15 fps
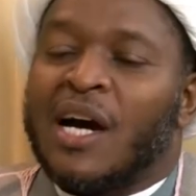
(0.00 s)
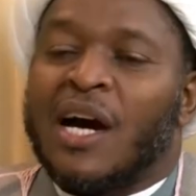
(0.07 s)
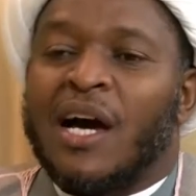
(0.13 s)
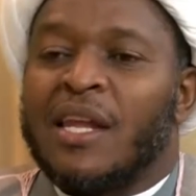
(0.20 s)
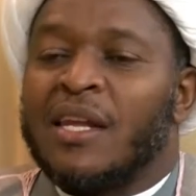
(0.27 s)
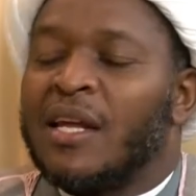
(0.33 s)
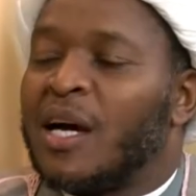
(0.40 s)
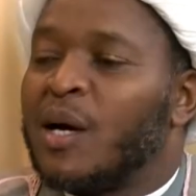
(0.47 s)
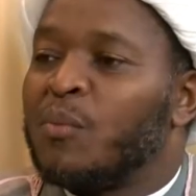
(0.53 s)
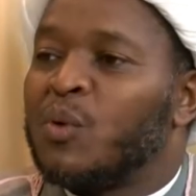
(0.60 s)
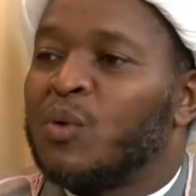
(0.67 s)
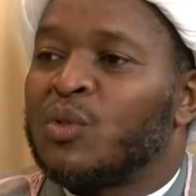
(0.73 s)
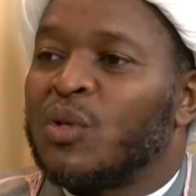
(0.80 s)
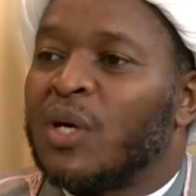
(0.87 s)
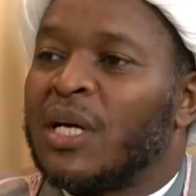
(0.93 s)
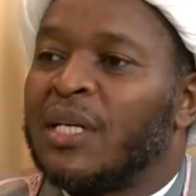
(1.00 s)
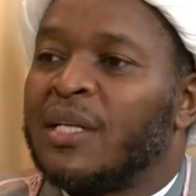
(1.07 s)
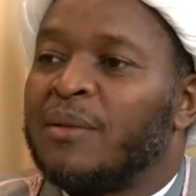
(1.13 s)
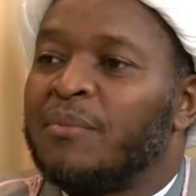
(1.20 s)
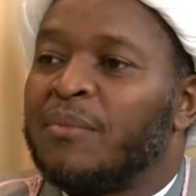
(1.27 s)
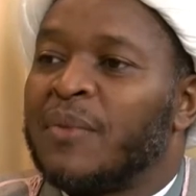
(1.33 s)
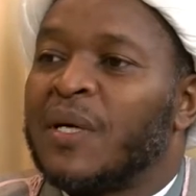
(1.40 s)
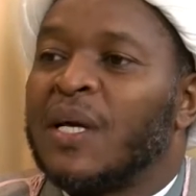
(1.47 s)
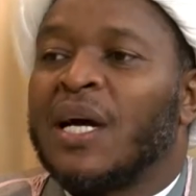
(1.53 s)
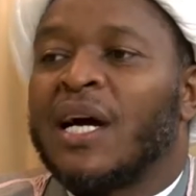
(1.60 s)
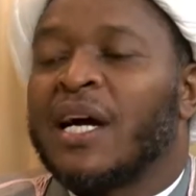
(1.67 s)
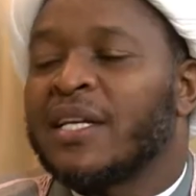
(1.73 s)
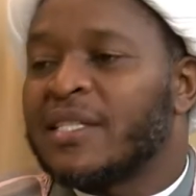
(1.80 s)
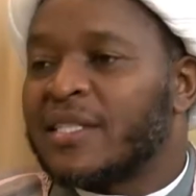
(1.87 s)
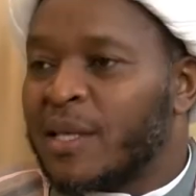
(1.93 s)
And Abu Talib
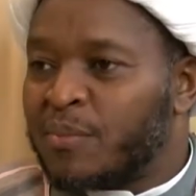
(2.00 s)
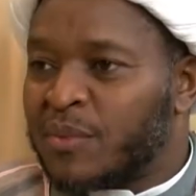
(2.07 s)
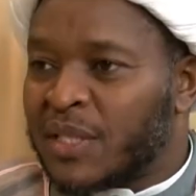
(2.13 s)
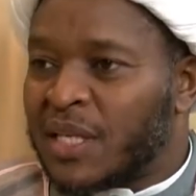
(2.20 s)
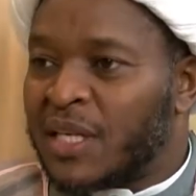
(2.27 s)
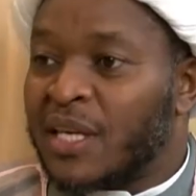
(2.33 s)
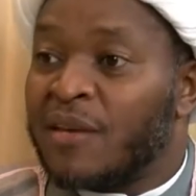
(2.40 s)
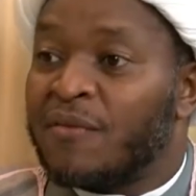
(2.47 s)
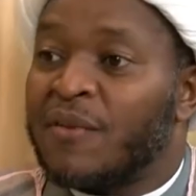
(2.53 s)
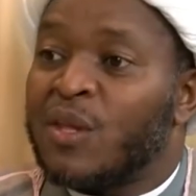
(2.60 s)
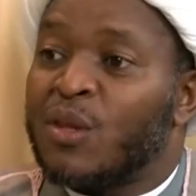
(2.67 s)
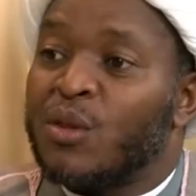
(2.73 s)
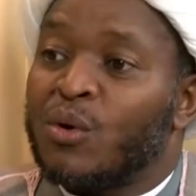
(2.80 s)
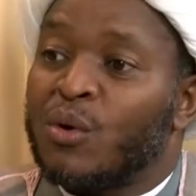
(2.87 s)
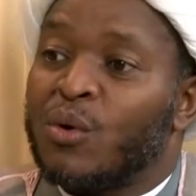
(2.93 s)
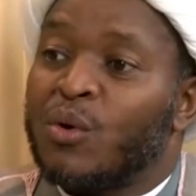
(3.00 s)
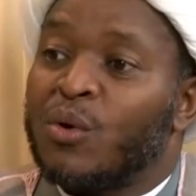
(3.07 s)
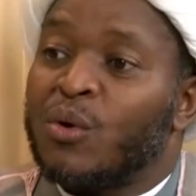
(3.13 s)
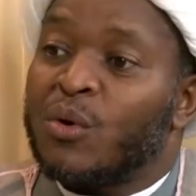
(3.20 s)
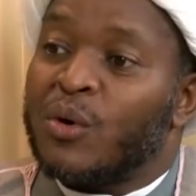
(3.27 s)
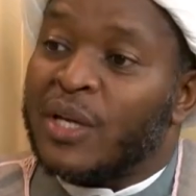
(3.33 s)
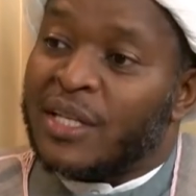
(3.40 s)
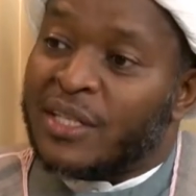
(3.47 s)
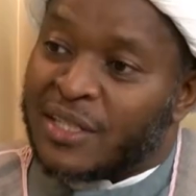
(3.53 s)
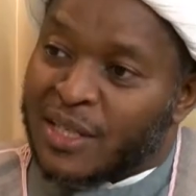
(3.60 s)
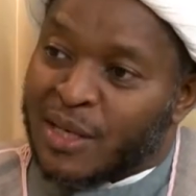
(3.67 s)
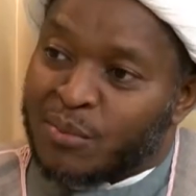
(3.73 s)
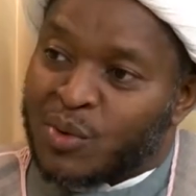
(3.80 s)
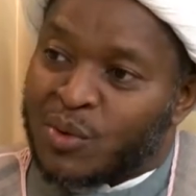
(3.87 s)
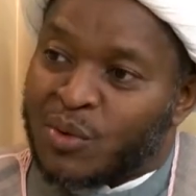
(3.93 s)
accepted, even though in
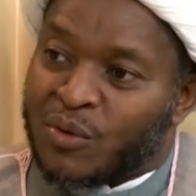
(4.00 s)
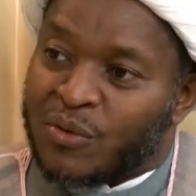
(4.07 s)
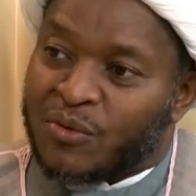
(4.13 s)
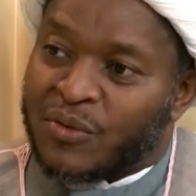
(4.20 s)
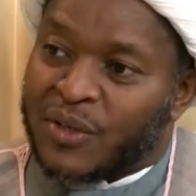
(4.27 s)
terms of